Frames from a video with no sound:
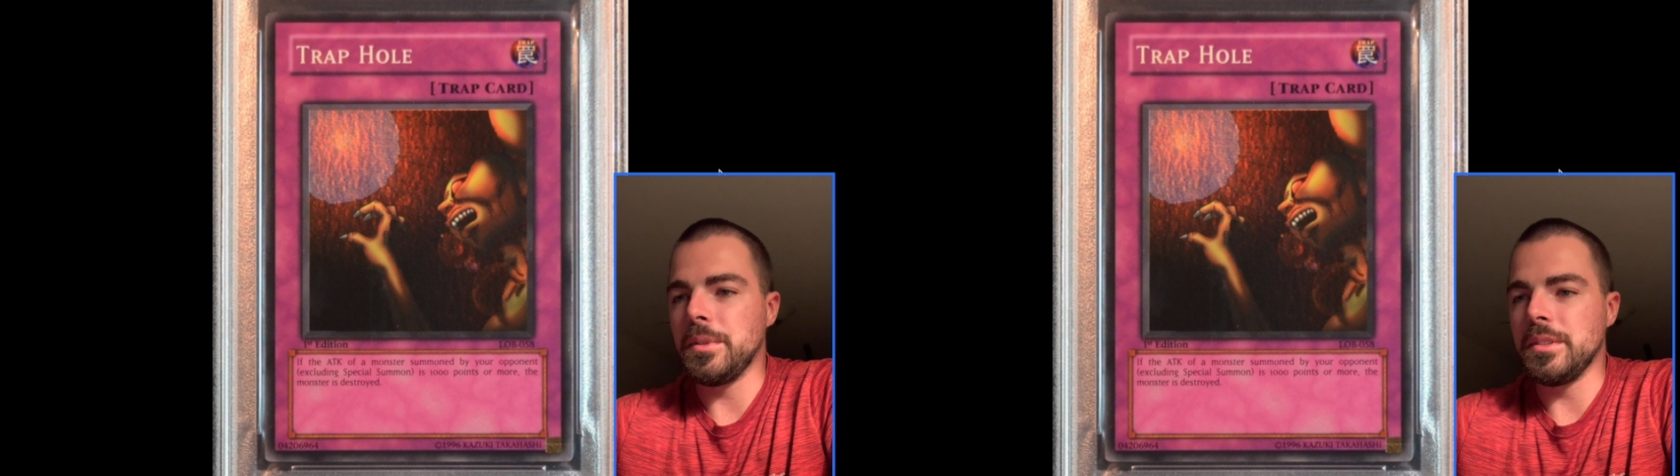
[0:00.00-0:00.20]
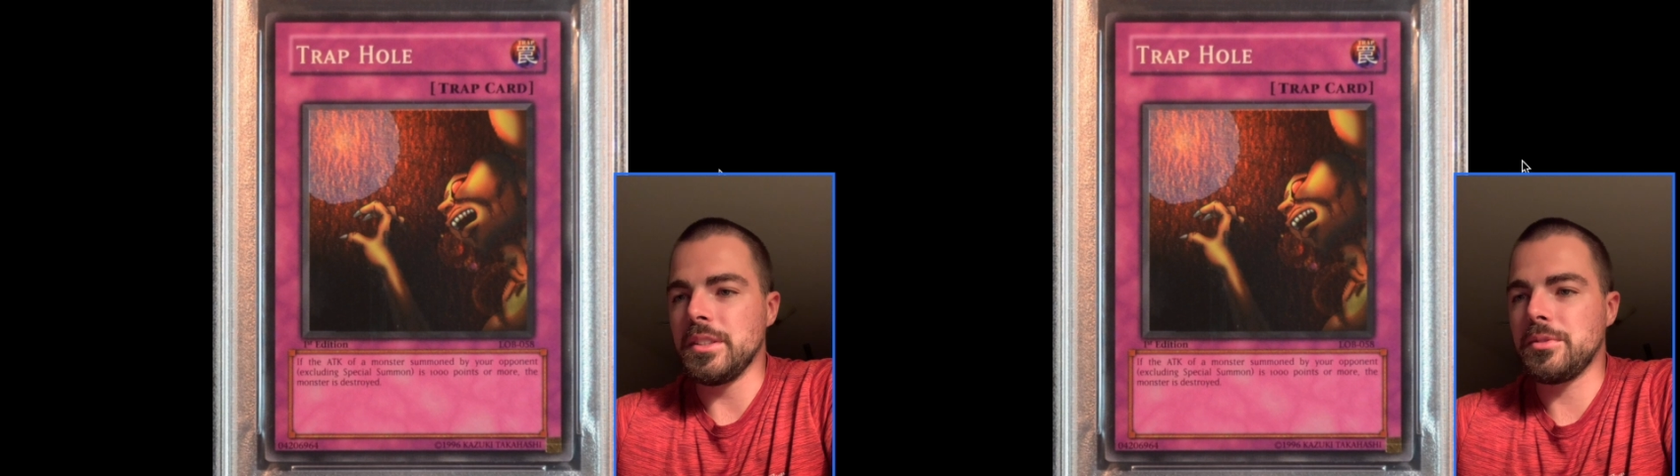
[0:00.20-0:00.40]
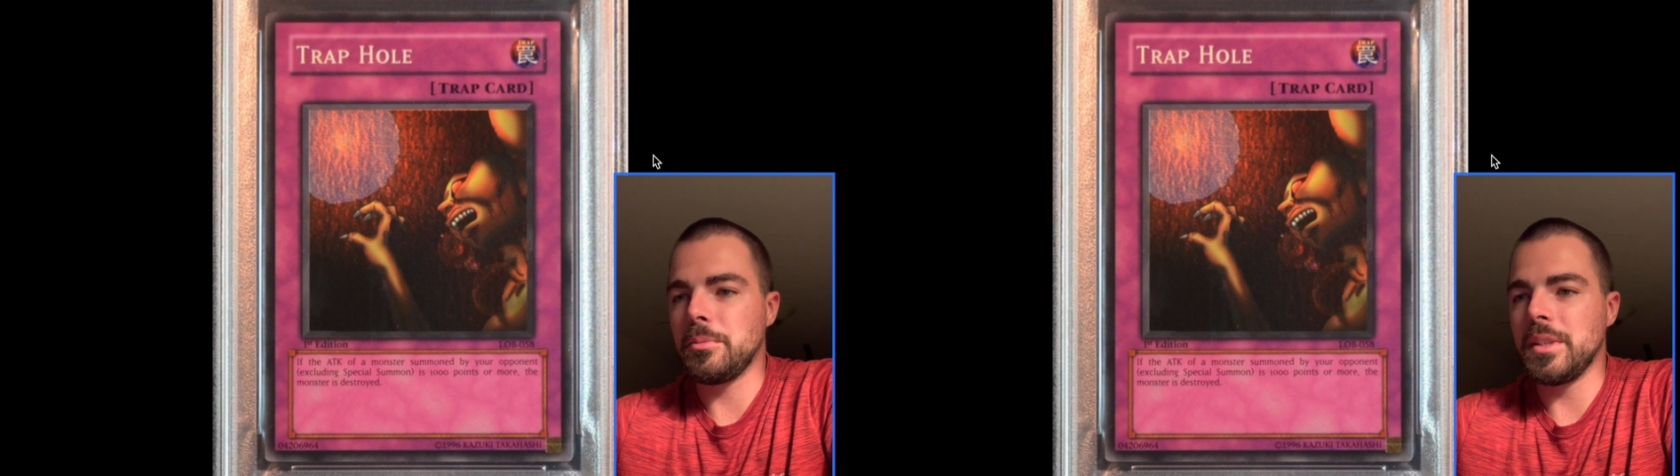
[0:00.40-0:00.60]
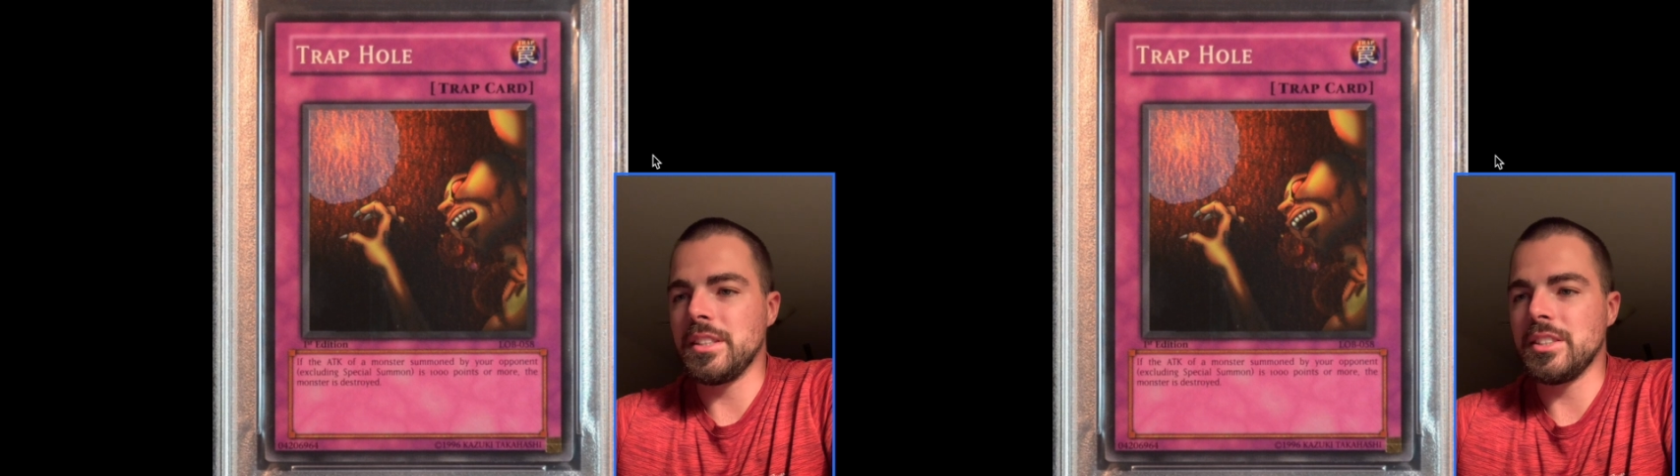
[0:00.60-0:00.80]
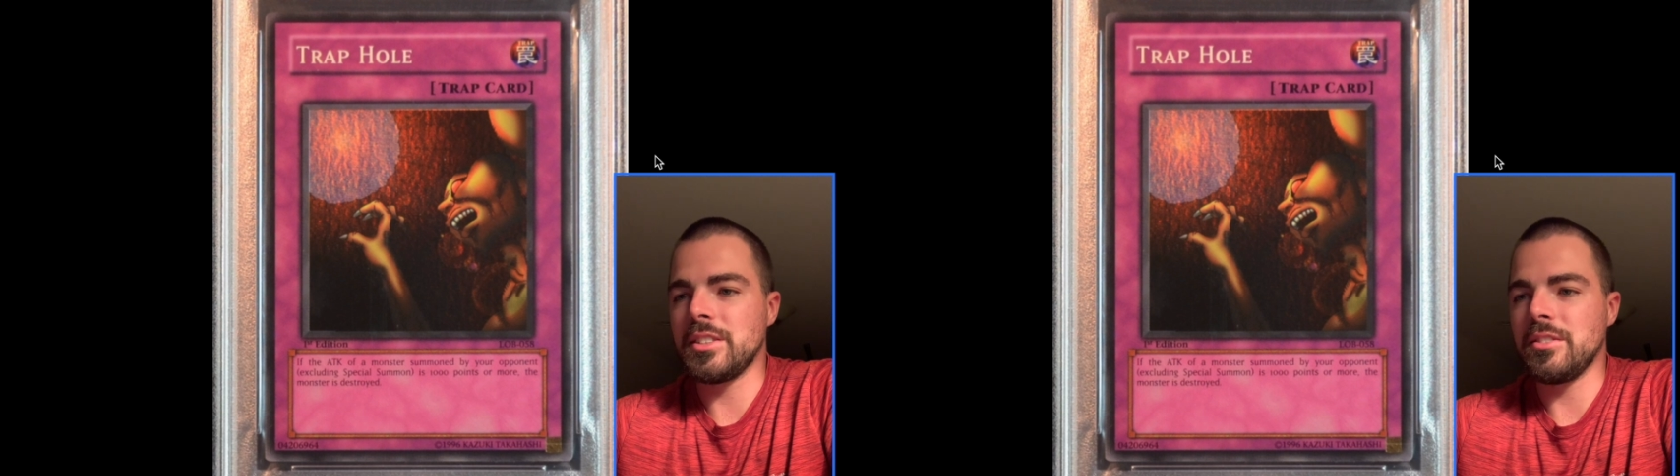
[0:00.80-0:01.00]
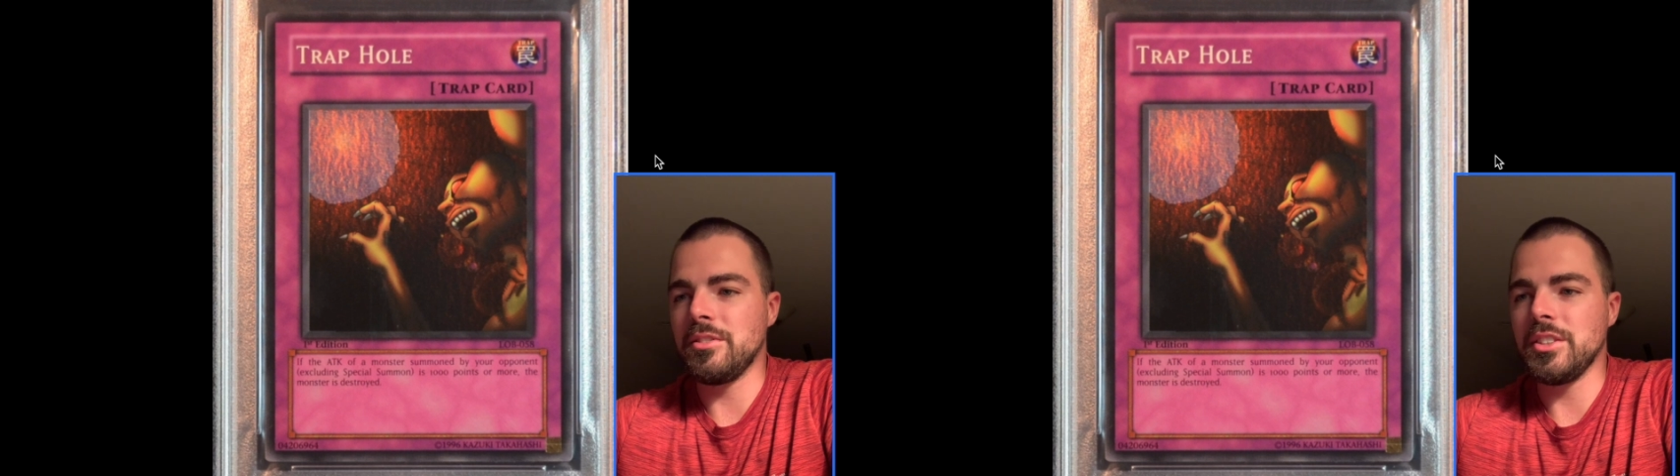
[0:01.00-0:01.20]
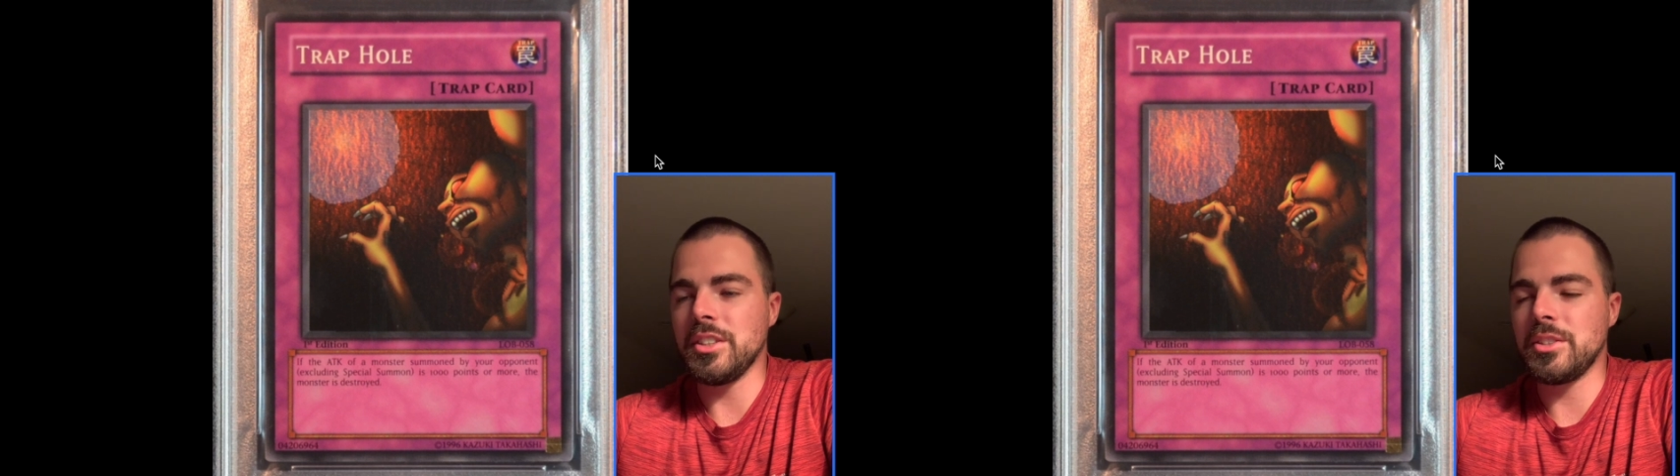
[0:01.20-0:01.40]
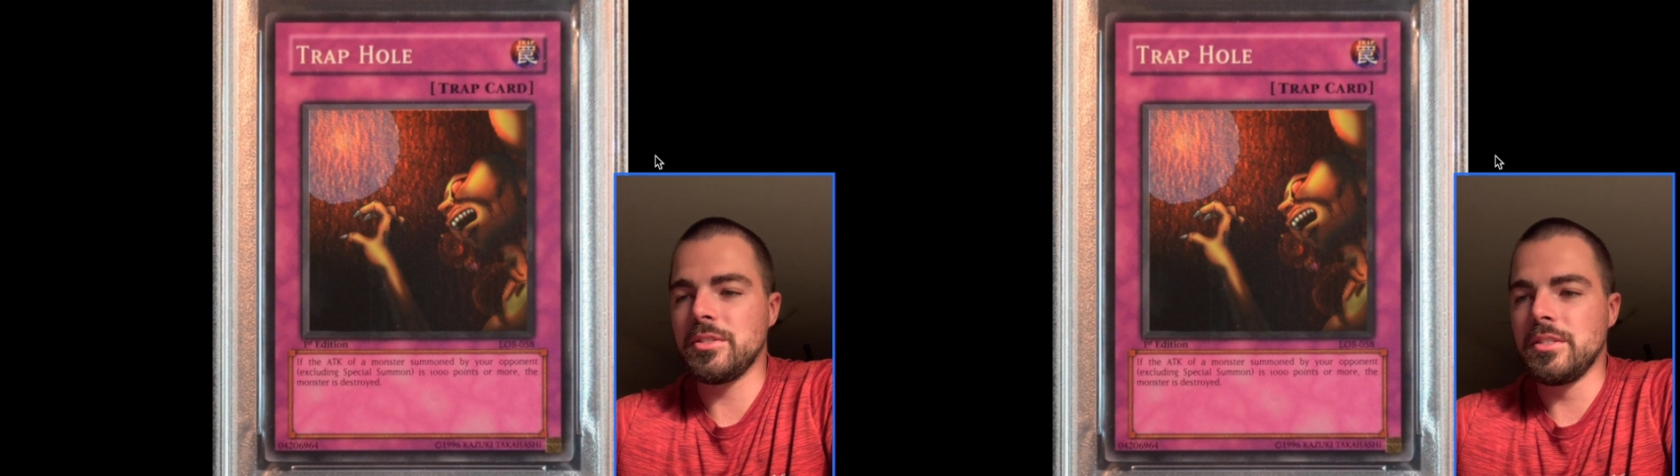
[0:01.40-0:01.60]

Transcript: list for me. Just really,